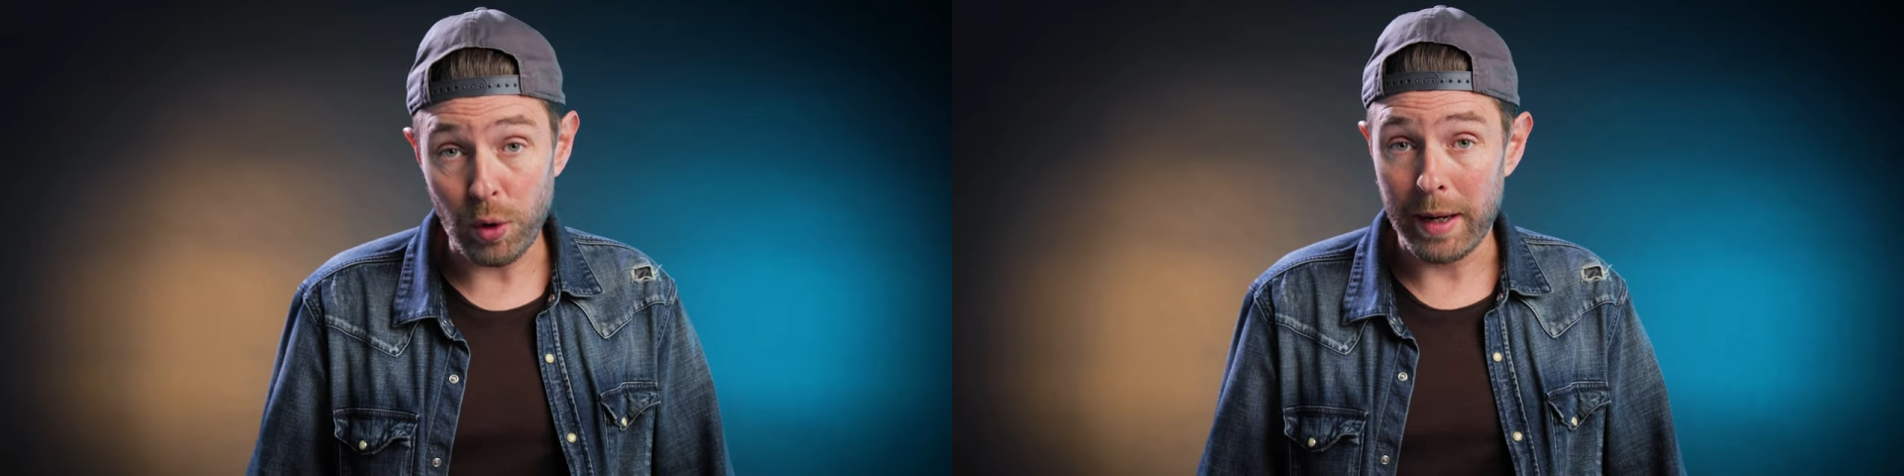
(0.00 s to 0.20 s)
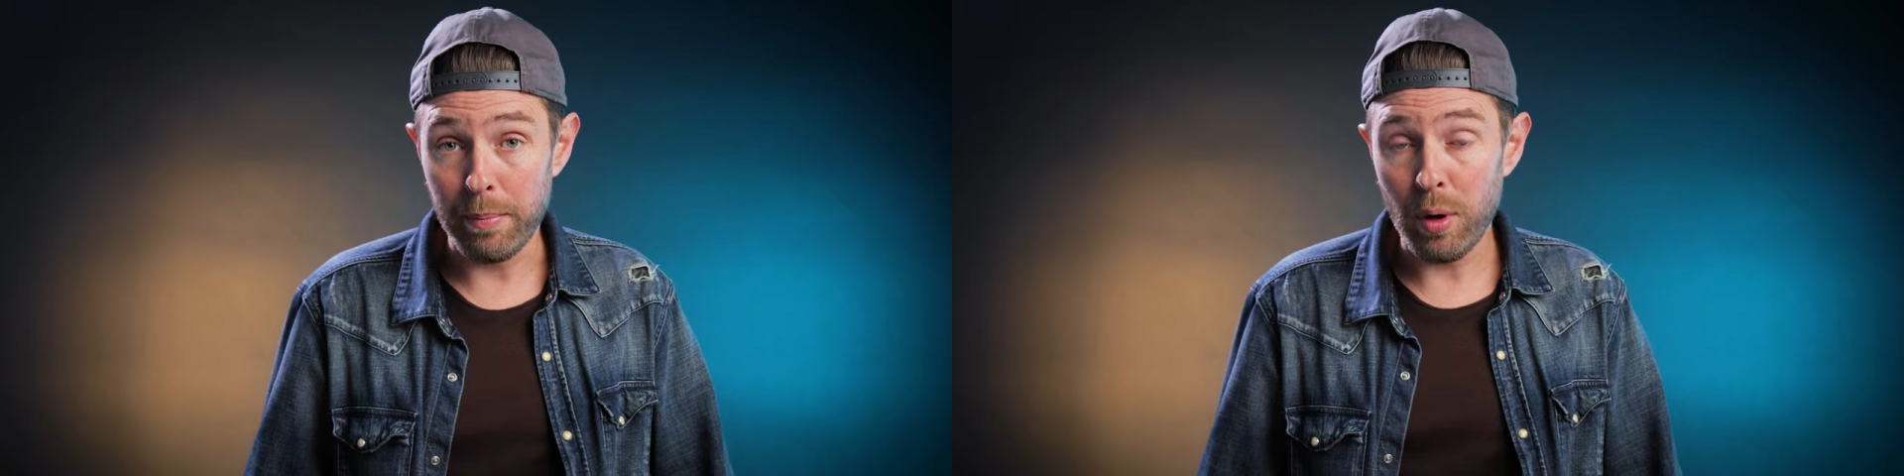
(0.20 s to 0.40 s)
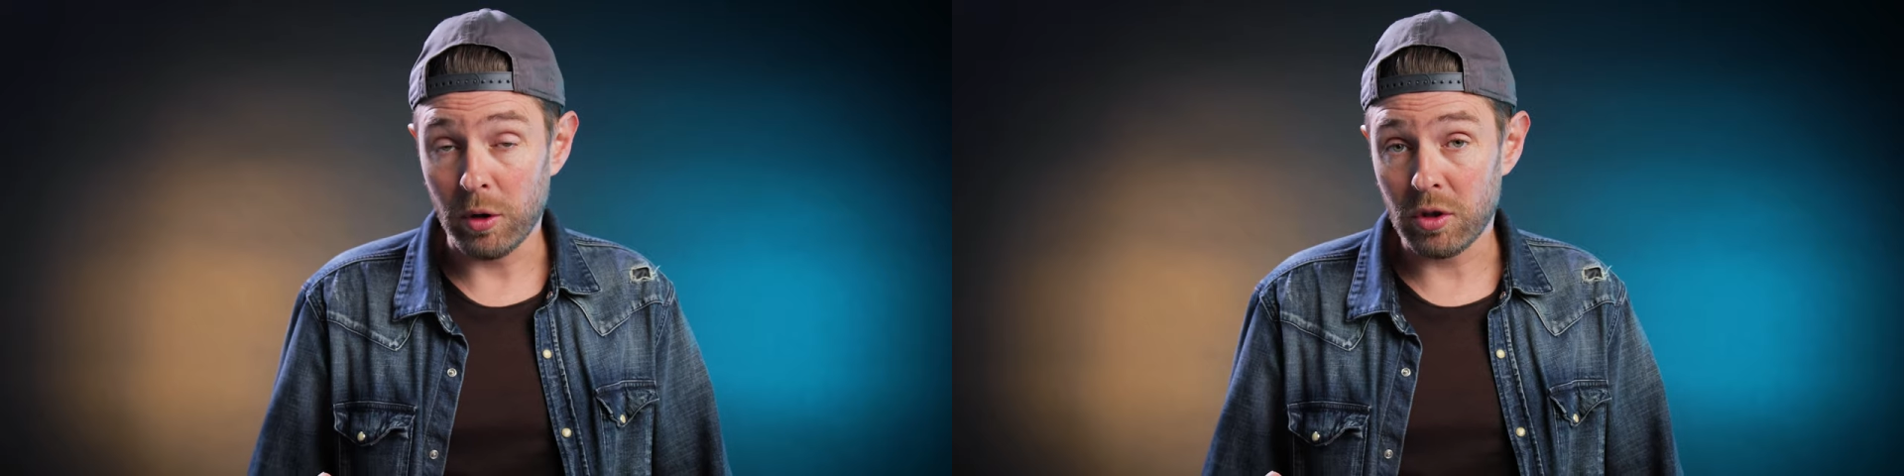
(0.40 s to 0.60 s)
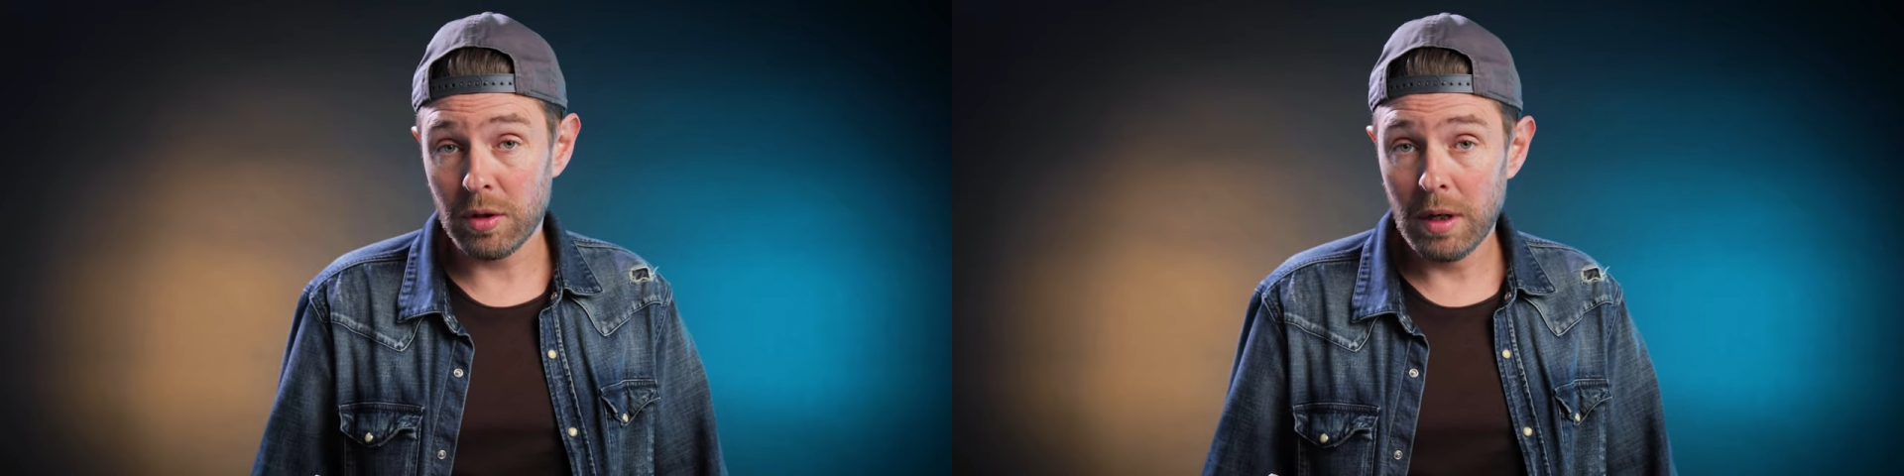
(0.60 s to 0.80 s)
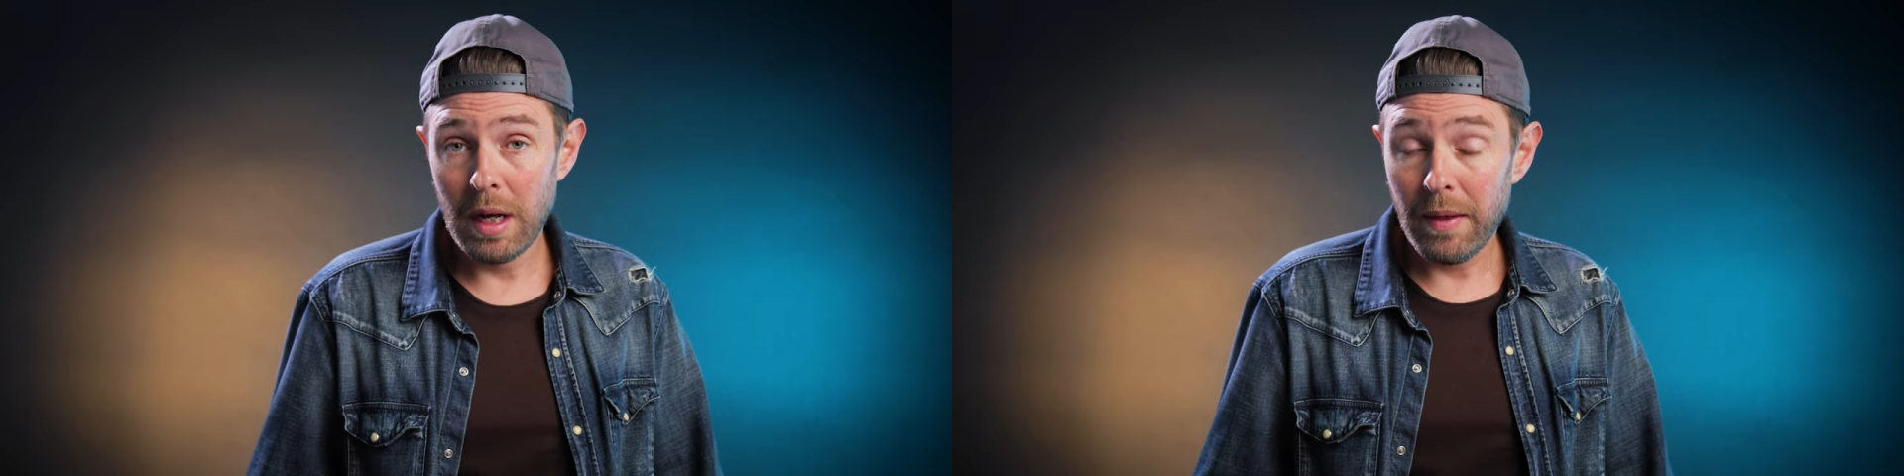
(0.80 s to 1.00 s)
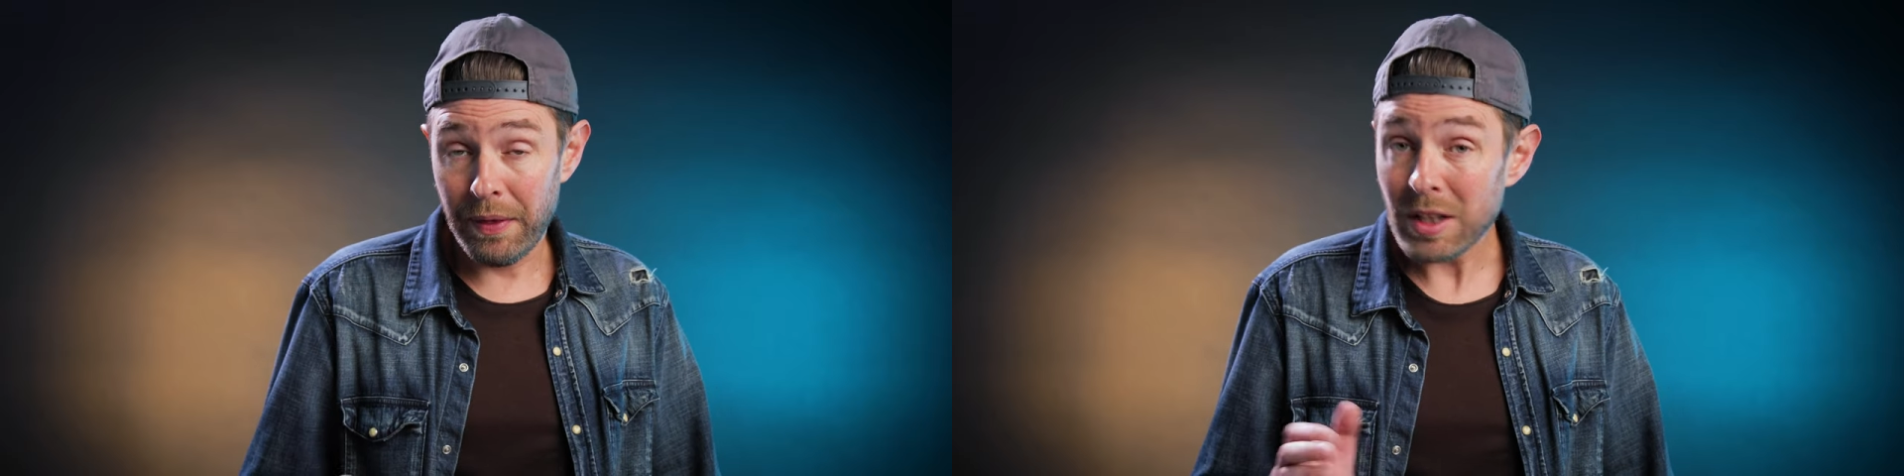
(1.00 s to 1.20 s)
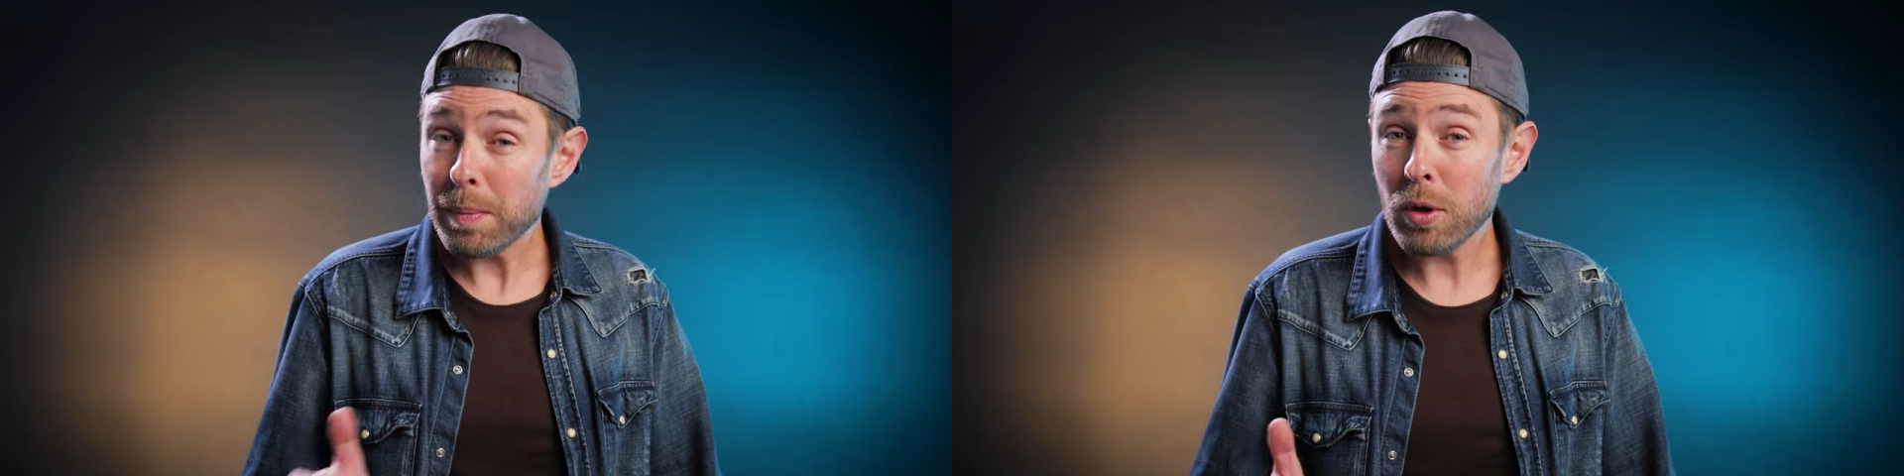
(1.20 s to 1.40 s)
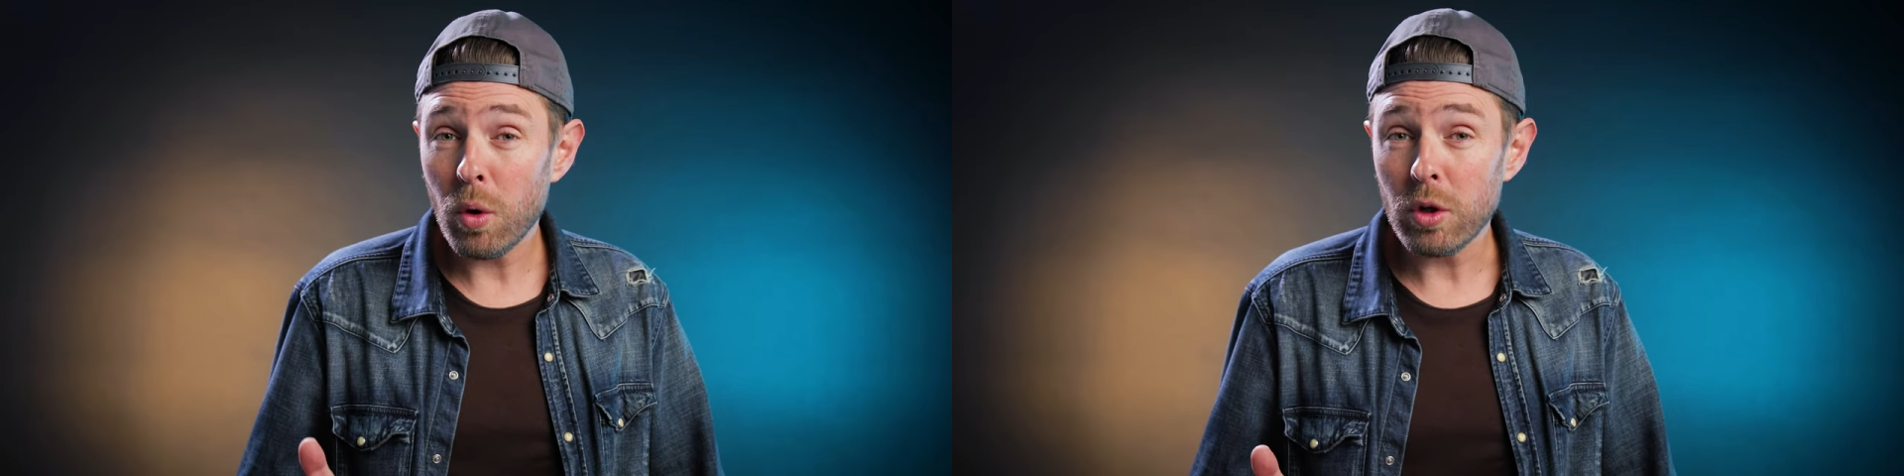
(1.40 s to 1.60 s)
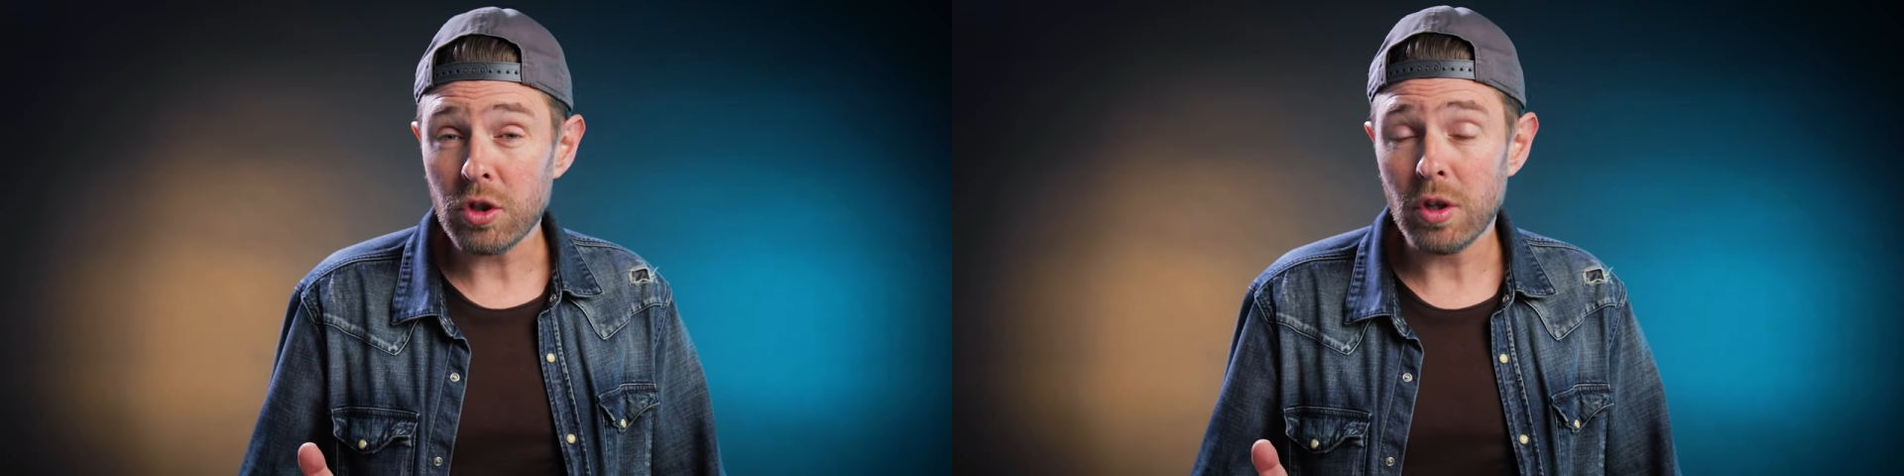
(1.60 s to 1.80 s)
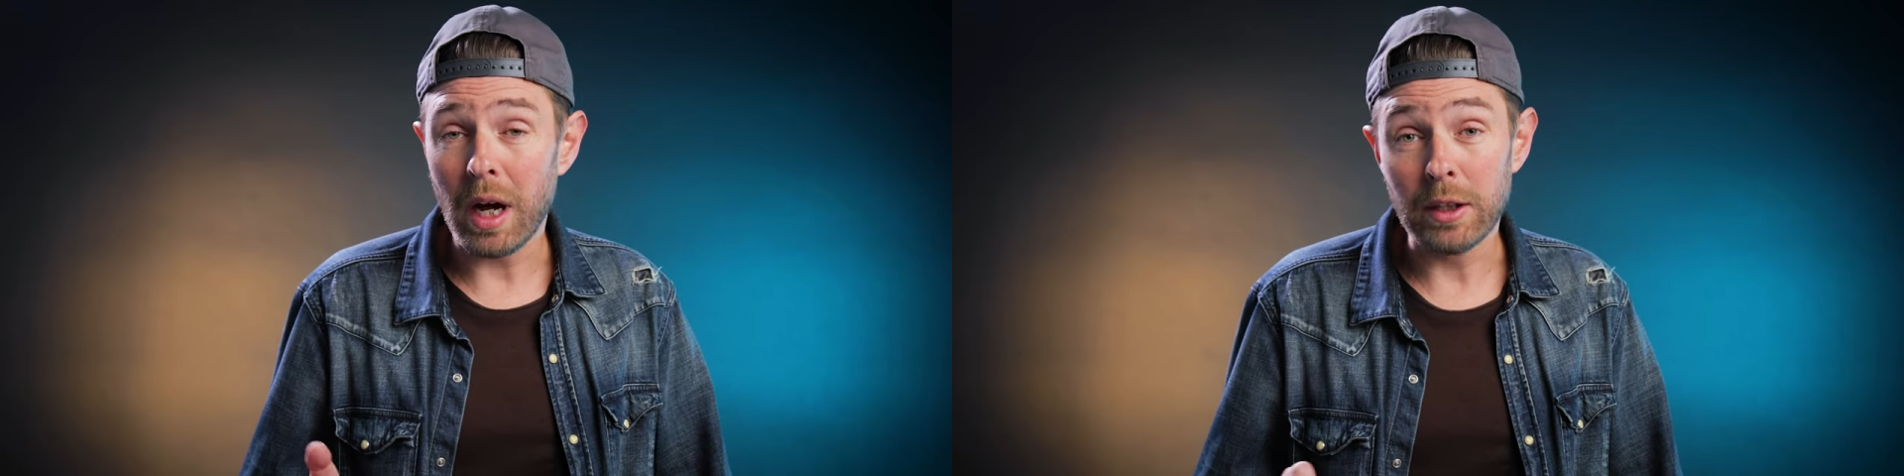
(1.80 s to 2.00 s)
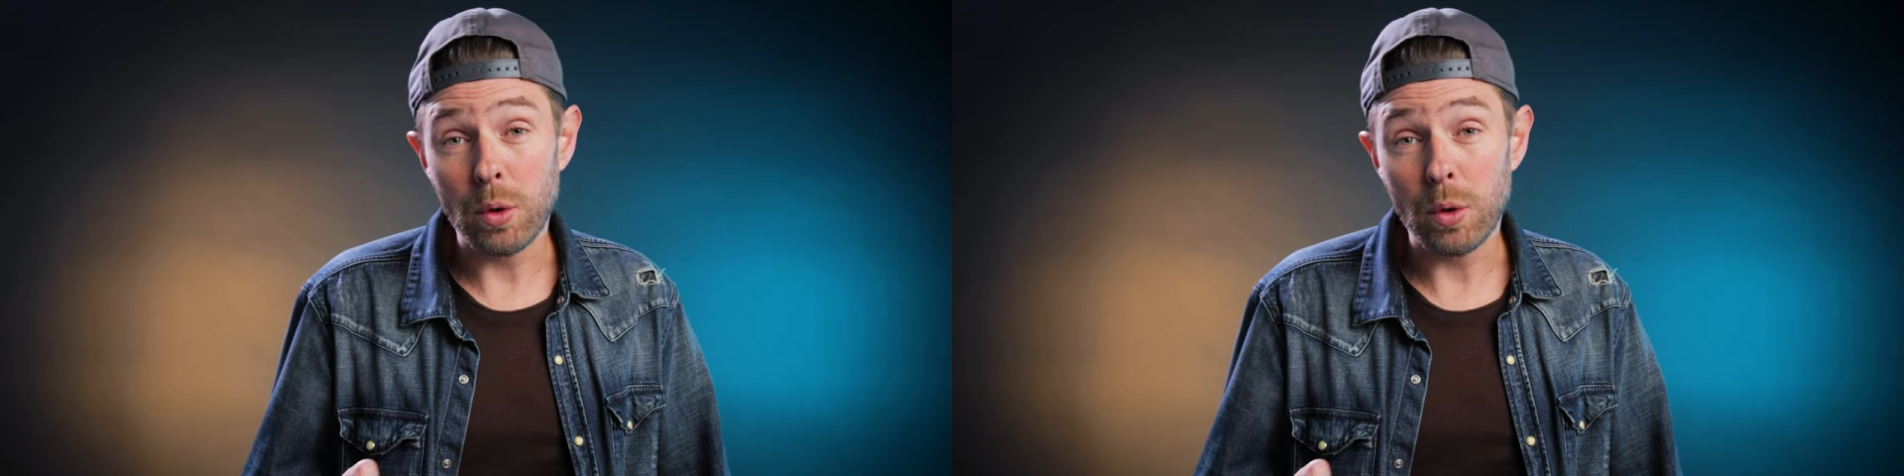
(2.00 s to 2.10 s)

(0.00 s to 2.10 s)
tripods. That's because I